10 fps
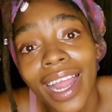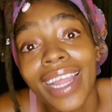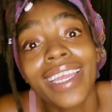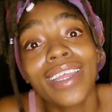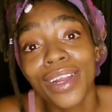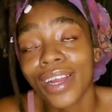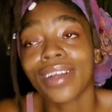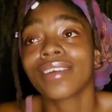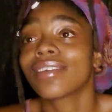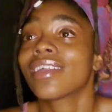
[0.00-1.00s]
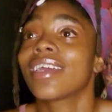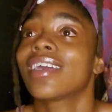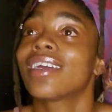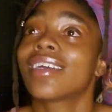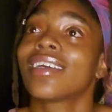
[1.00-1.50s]

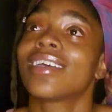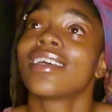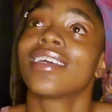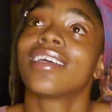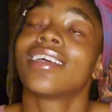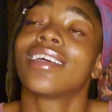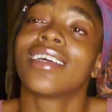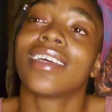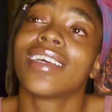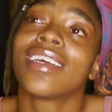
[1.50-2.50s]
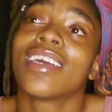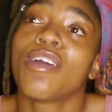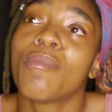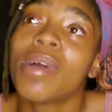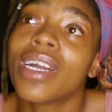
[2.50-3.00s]
Like,
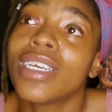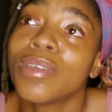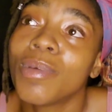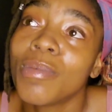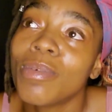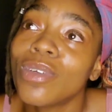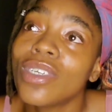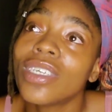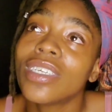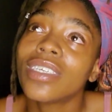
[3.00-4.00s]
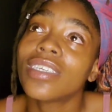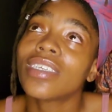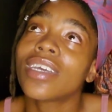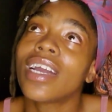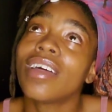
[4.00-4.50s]
because people
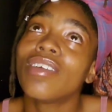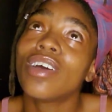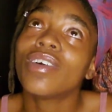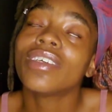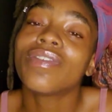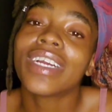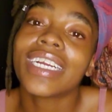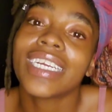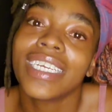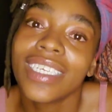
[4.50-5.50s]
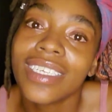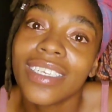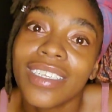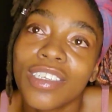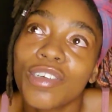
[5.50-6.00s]
just, I don't know, it's very
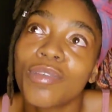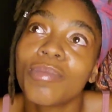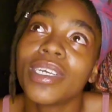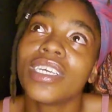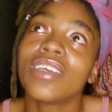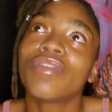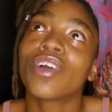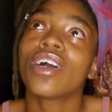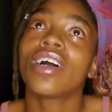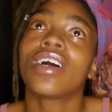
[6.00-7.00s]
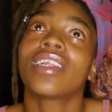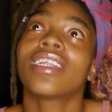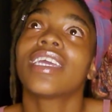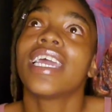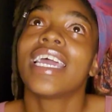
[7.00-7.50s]
easy to be fraud.
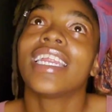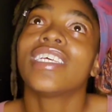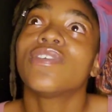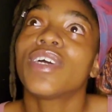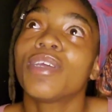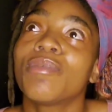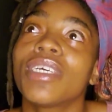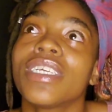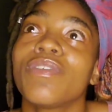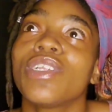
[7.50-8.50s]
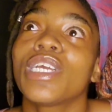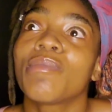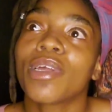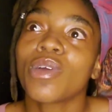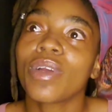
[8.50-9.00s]
And it's funny because even think
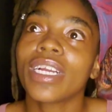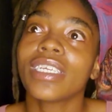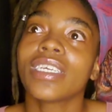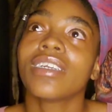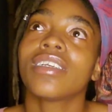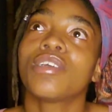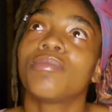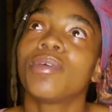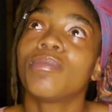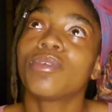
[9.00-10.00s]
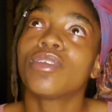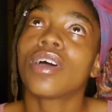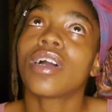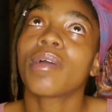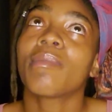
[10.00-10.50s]
about Aquarius energy, people
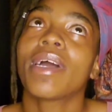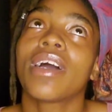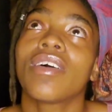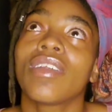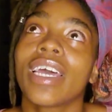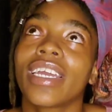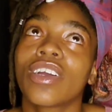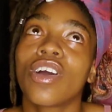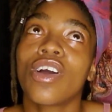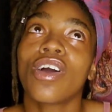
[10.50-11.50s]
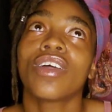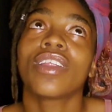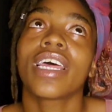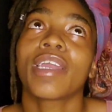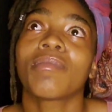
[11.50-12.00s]
talk about like cult
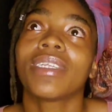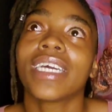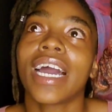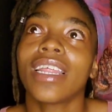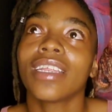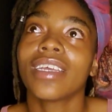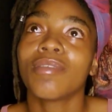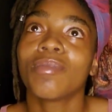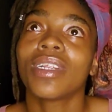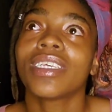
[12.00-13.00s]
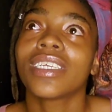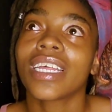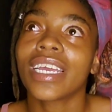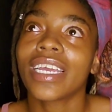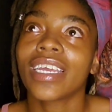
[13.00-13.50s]
like mentality, but it's
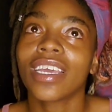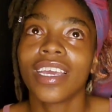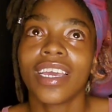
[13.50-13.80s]
like,